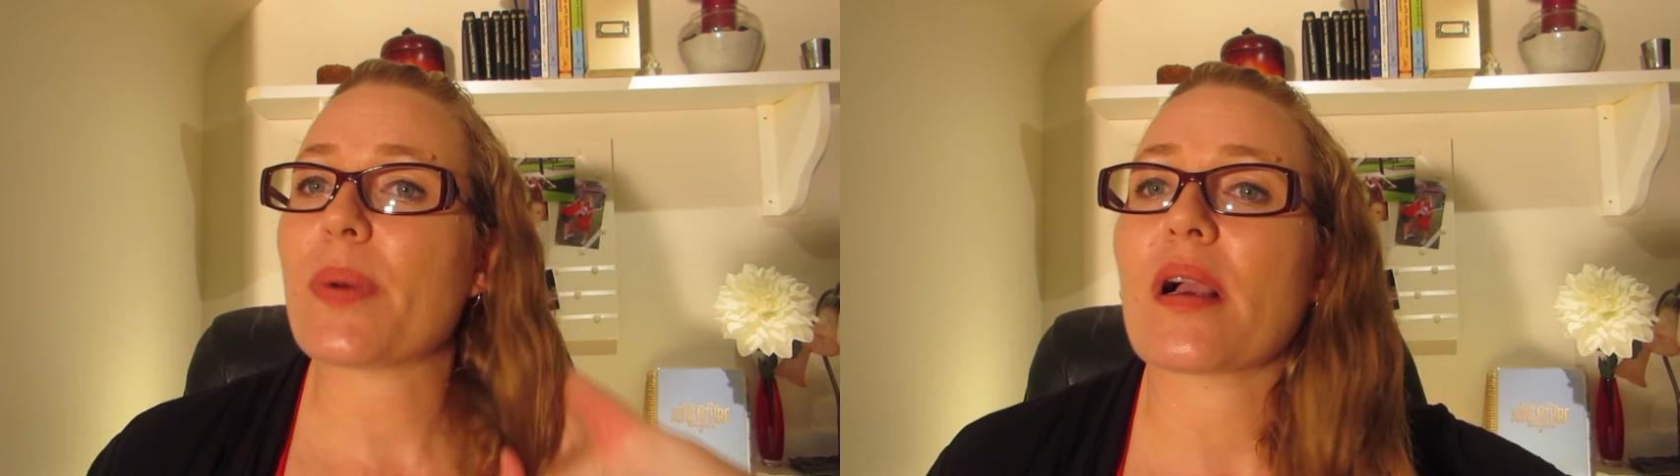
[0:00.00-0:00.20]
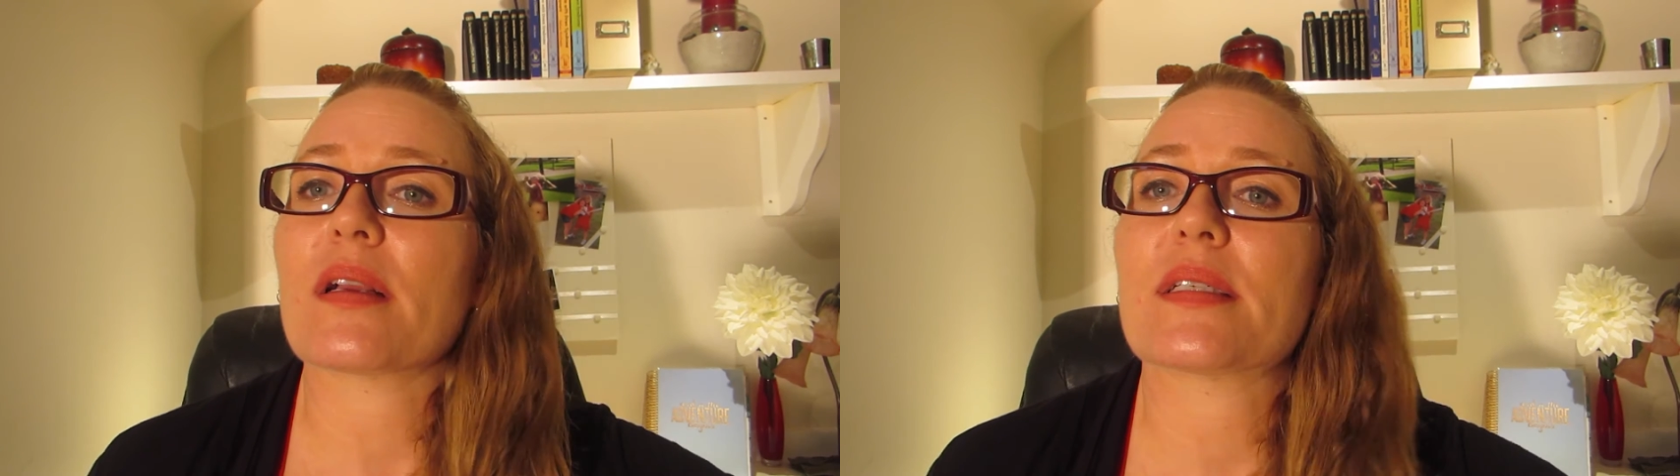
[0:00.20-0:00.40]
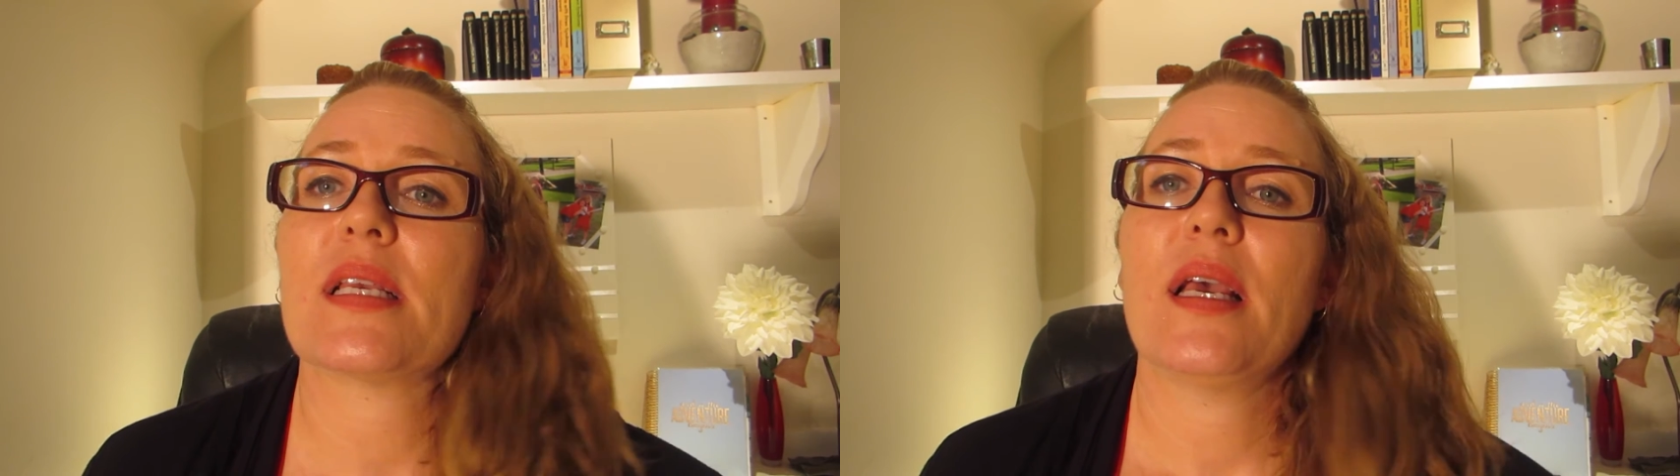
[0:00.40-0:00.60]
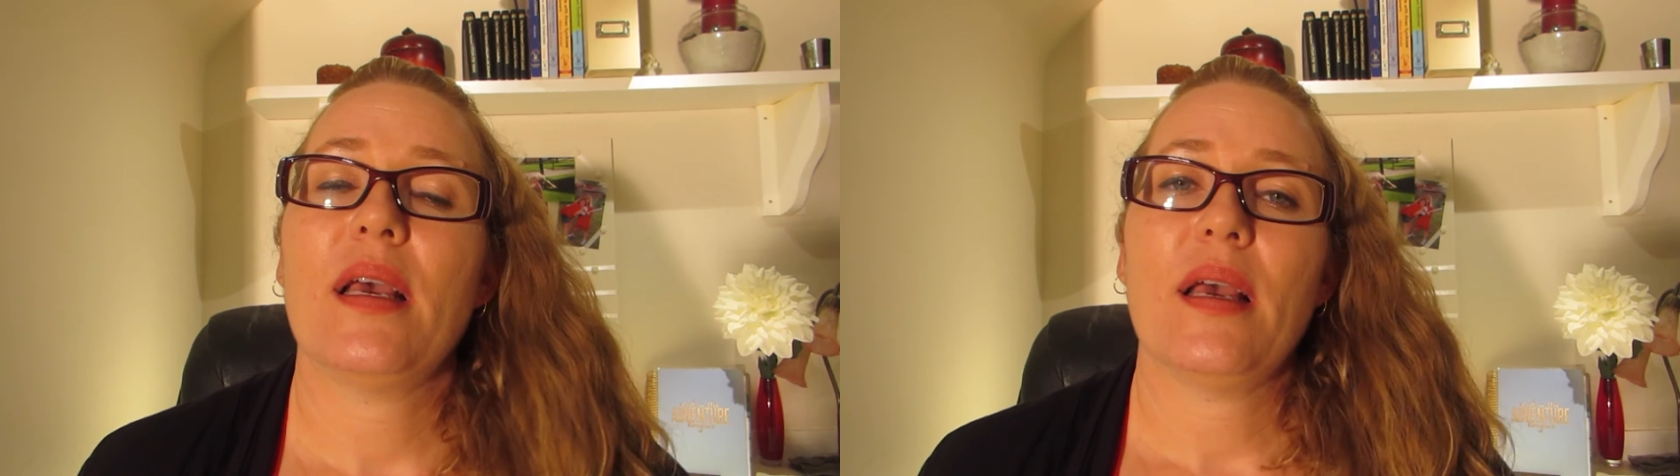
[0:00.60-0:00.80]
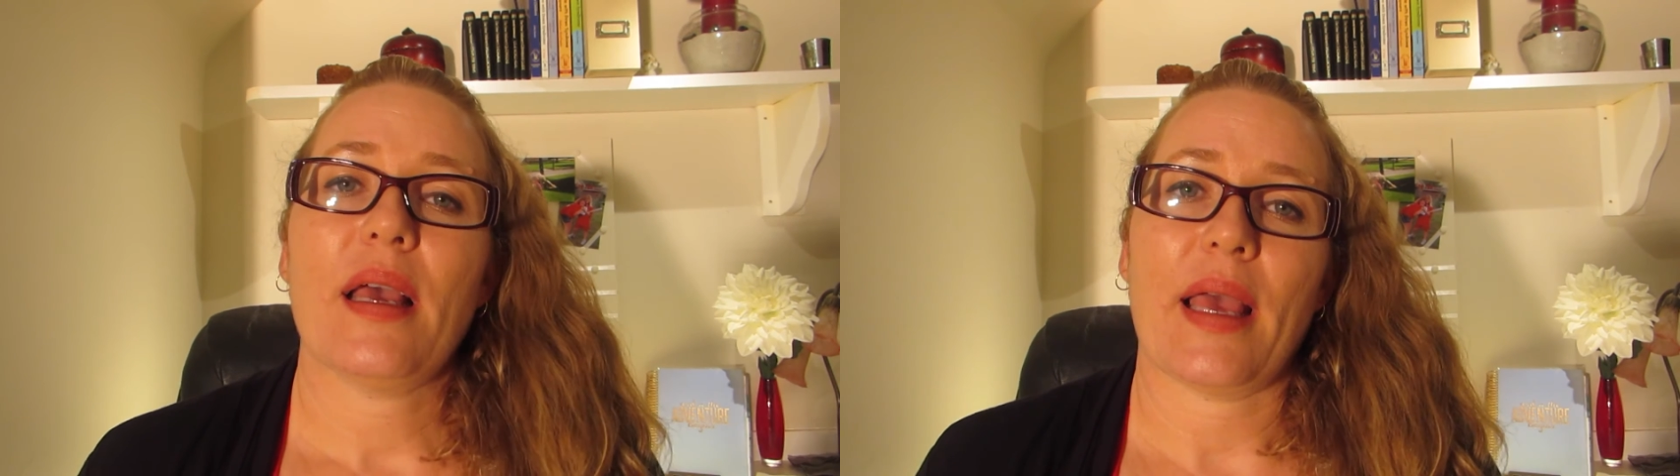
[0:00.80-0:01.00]
part,
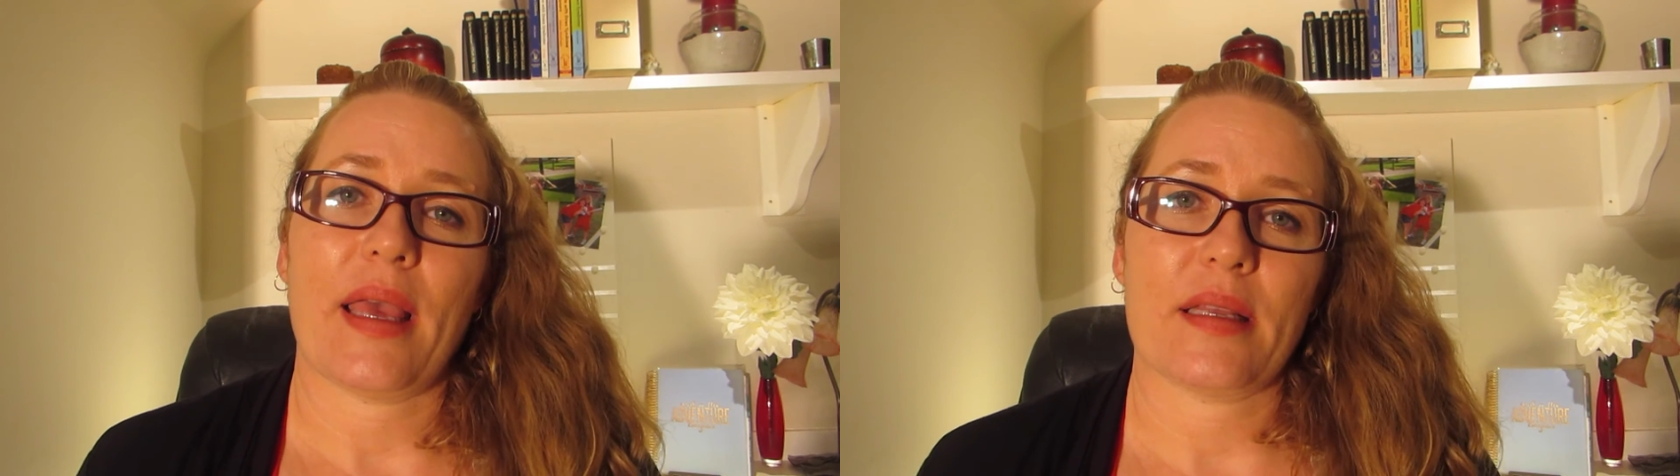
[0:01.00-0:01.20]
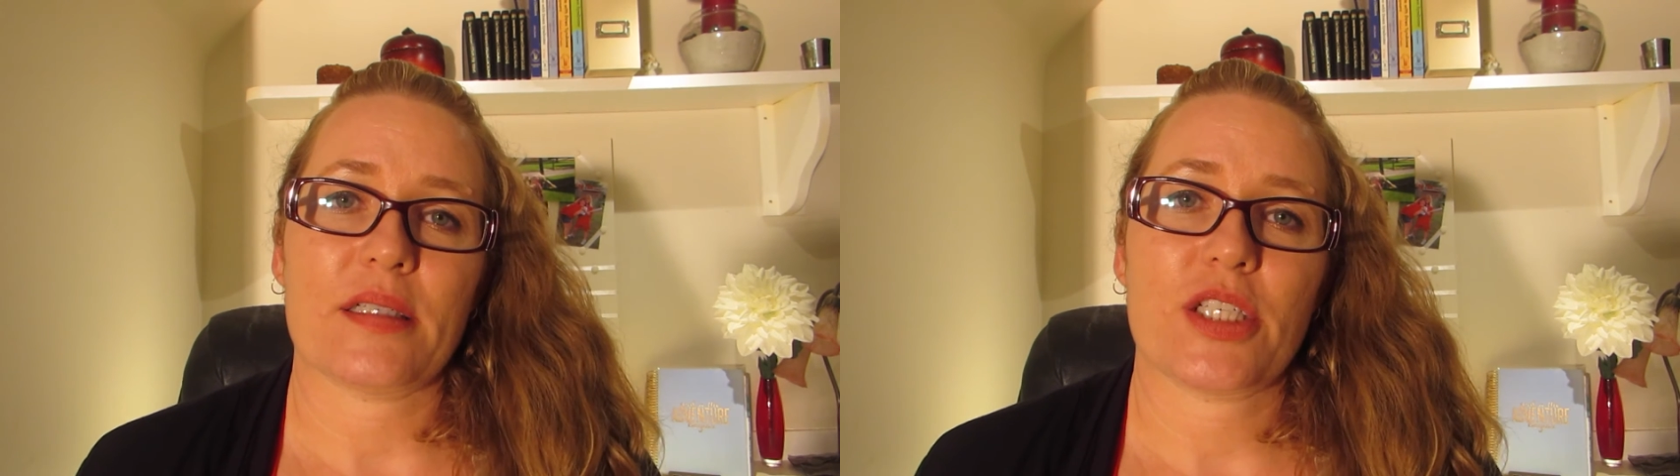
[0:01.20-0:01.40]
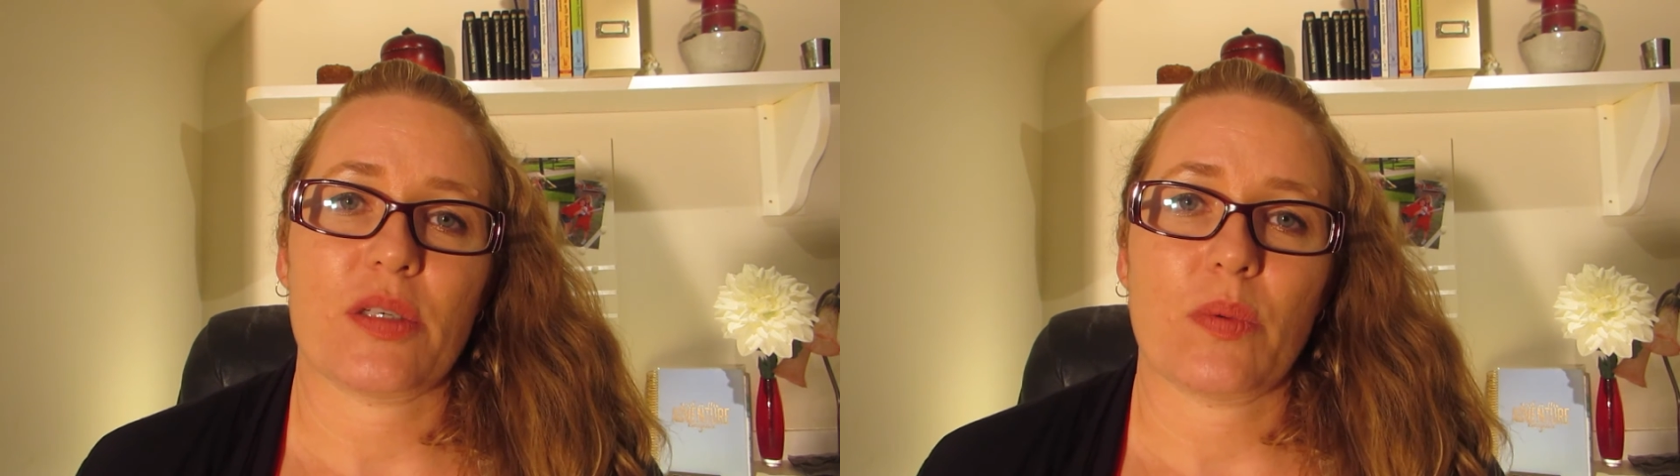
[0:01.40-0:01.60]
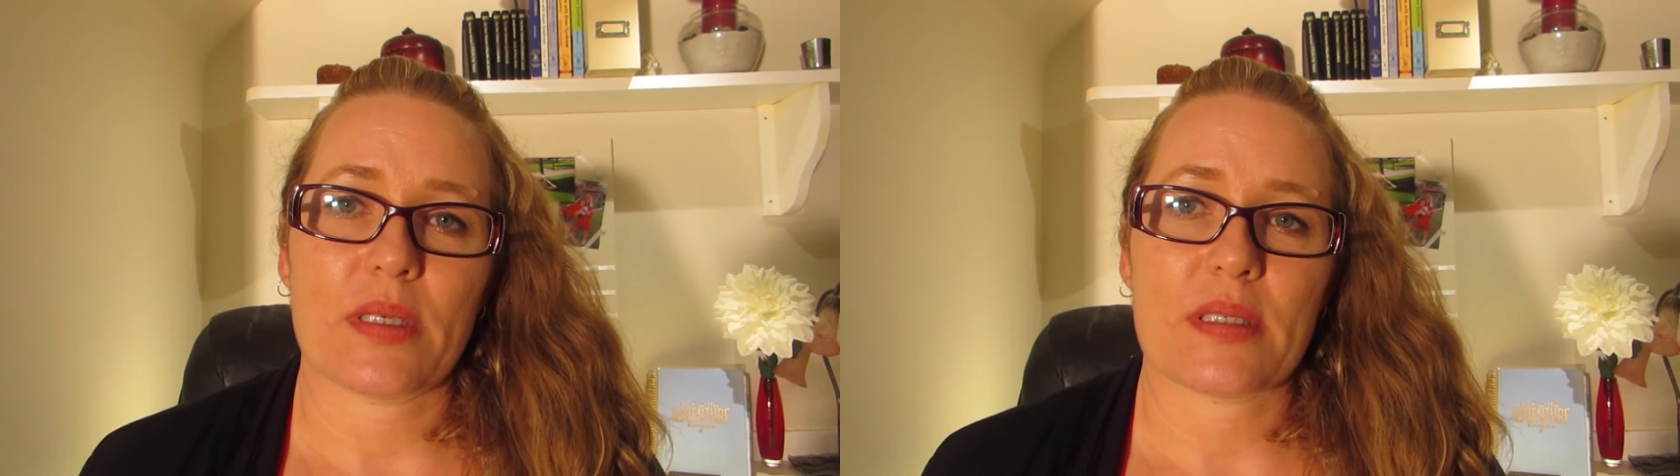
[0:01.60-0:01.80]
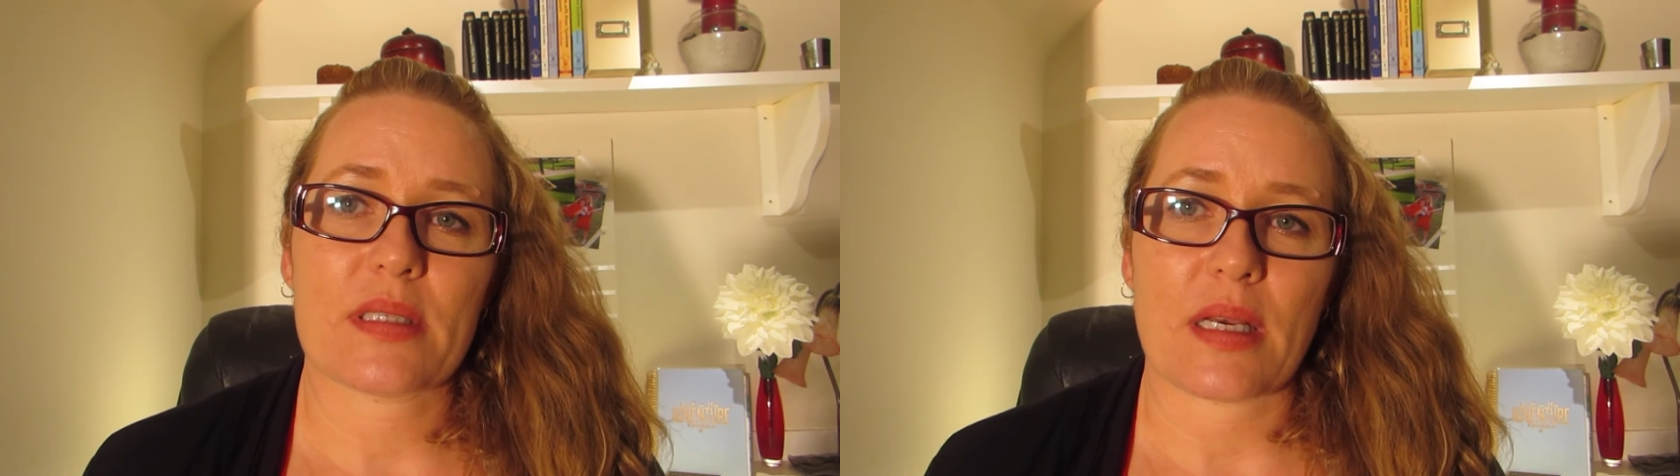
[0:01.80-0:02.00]
and she
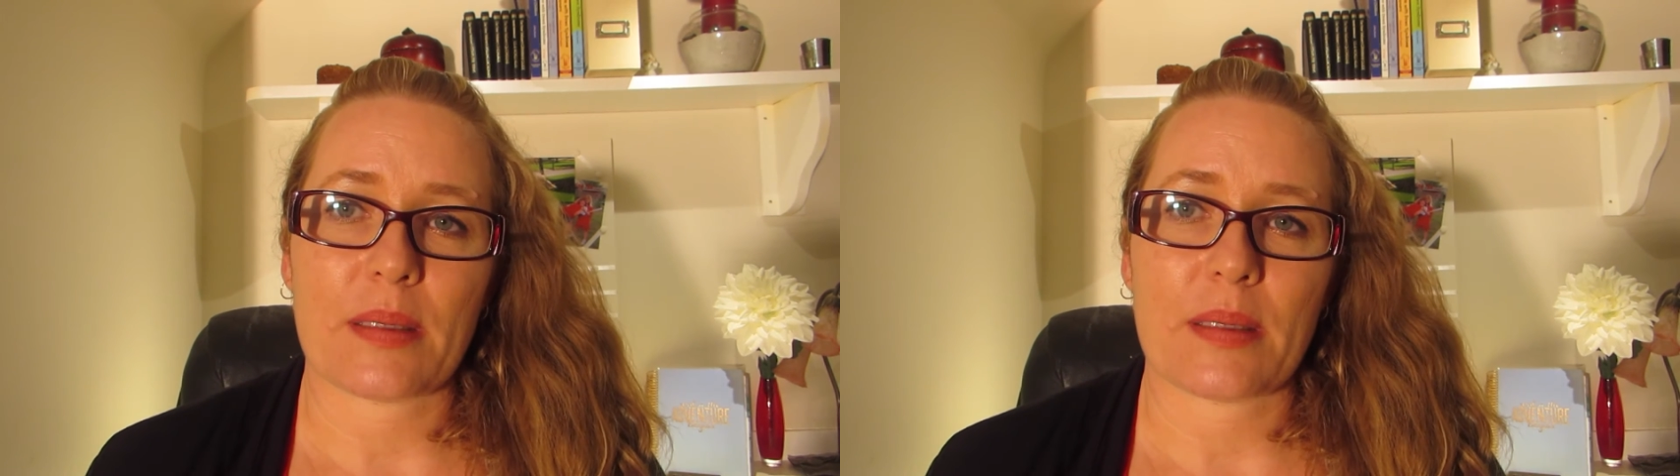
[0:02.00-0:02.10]
was